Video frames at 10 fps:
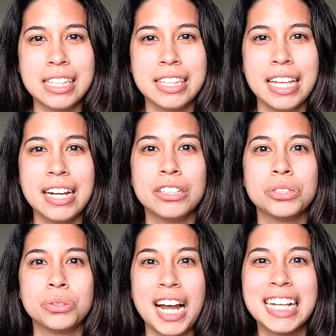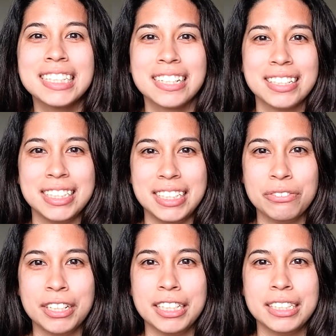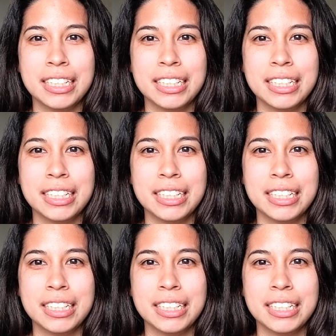they are drastically different